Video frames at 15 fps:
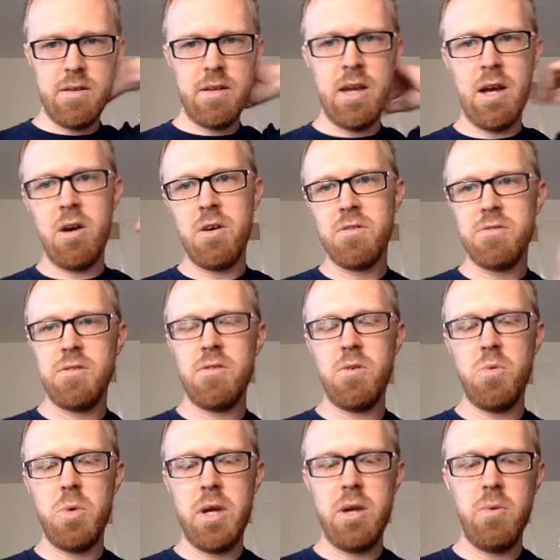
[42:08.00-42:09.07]
yeah, also the
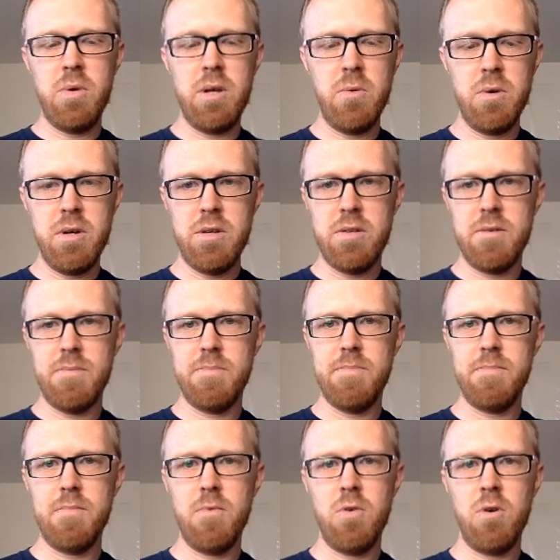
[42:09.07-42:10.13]
way we would
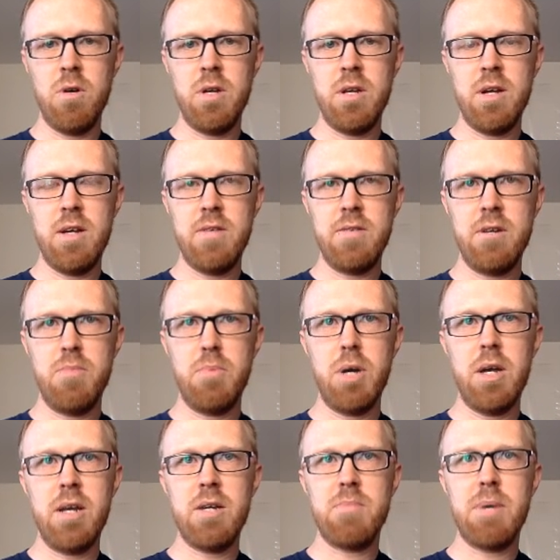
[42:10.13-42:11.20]
organize our
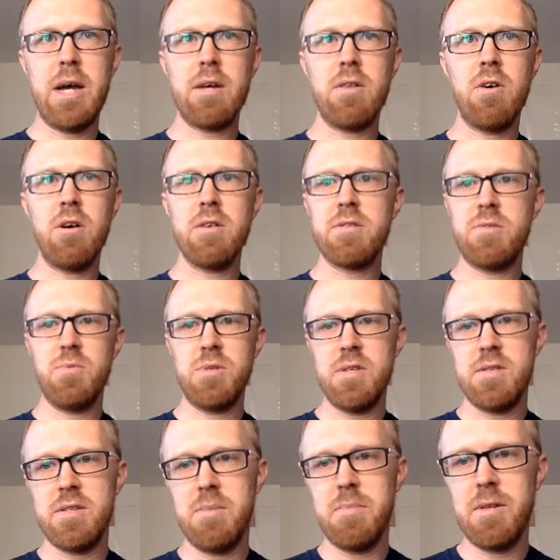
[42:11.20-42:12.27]
product backlogs was a
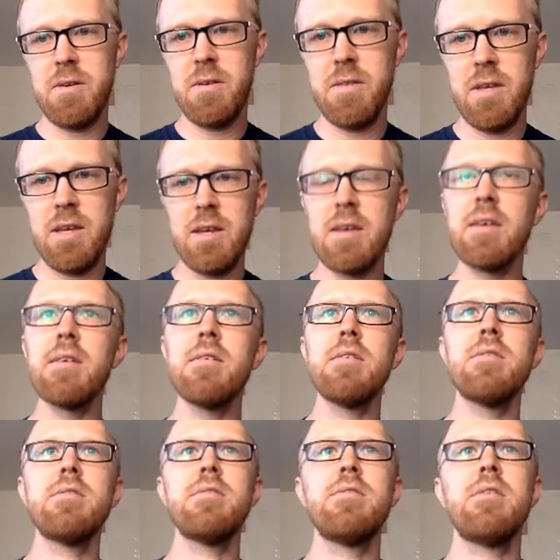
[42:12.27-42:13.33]
similar thing.
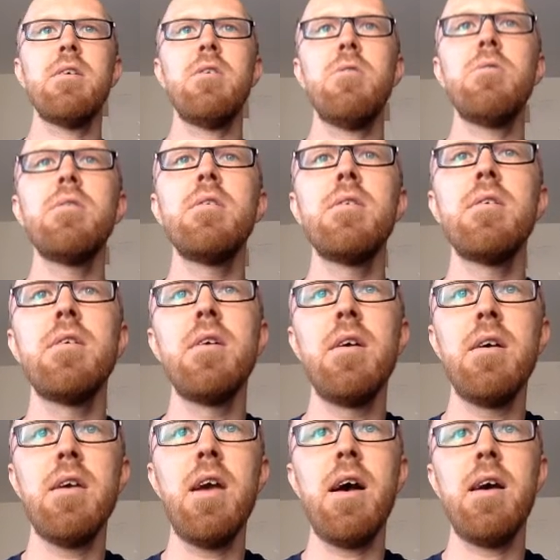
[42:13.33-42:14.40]
So
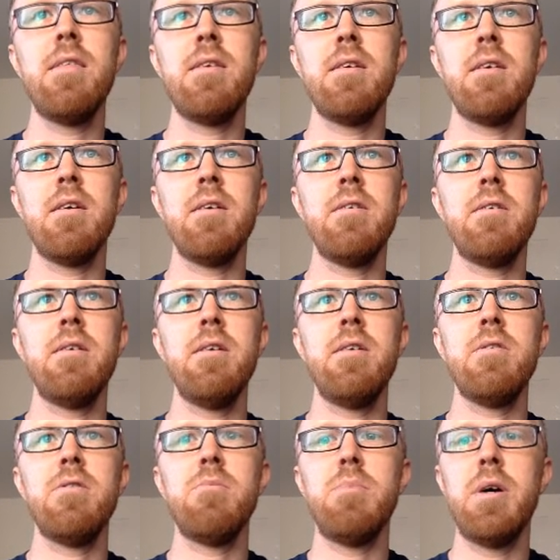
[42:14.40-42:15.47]
yeah, I think
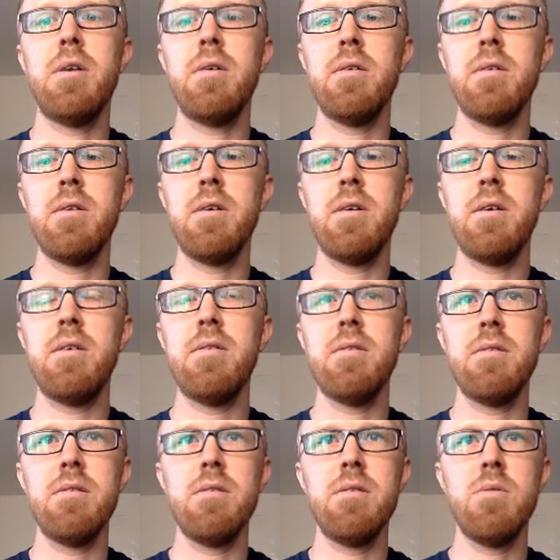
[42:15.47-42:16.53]
incremental
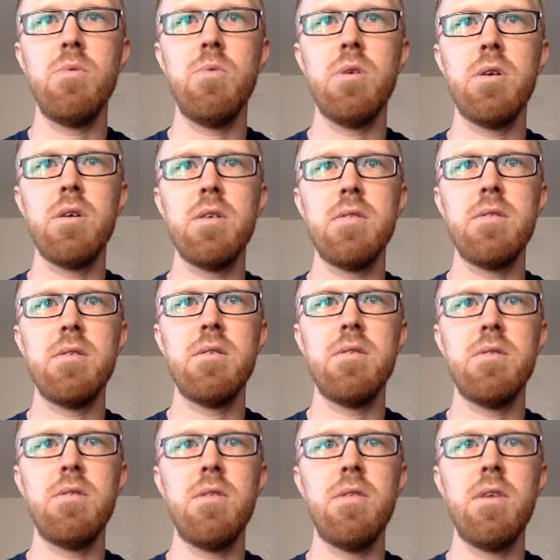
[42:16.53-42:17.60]
work is a good
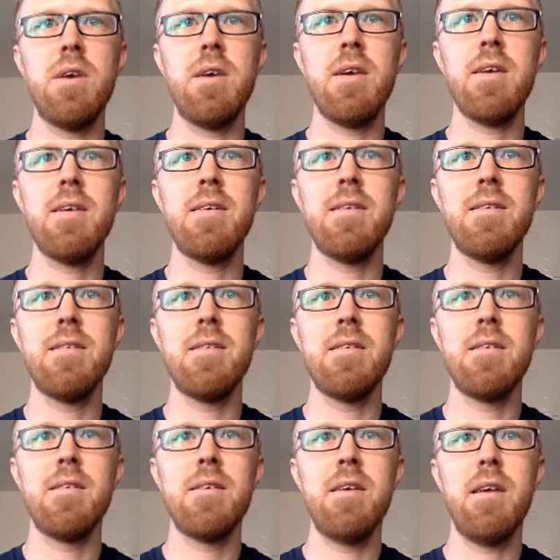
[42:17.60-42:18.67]
thing.
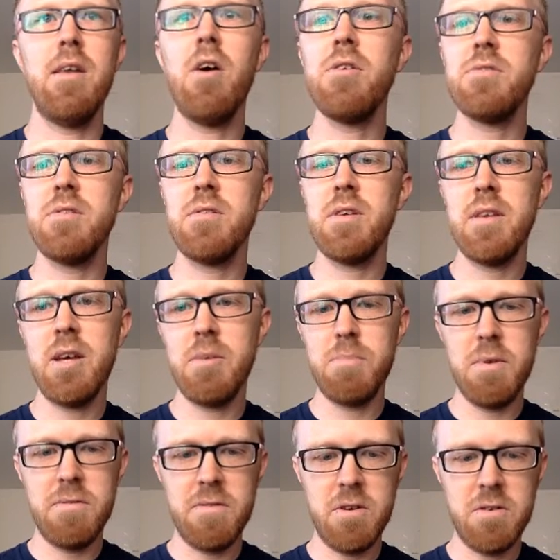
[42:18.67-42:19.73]
Also can help you
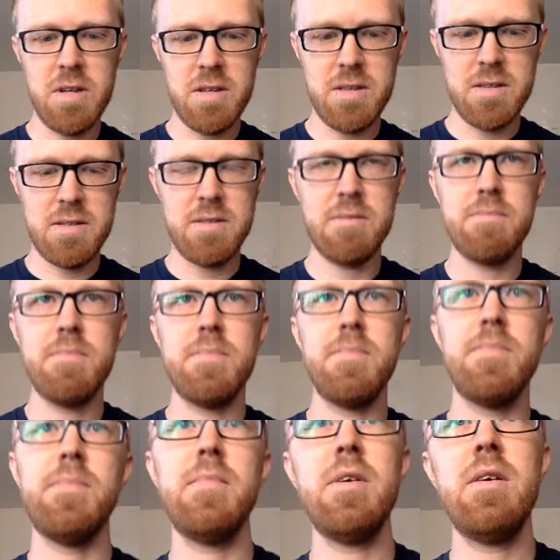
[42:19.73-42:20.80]
focus
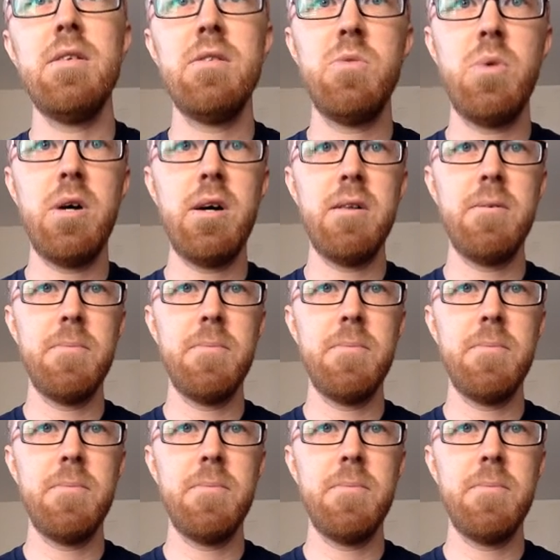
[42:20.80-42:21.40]
as well.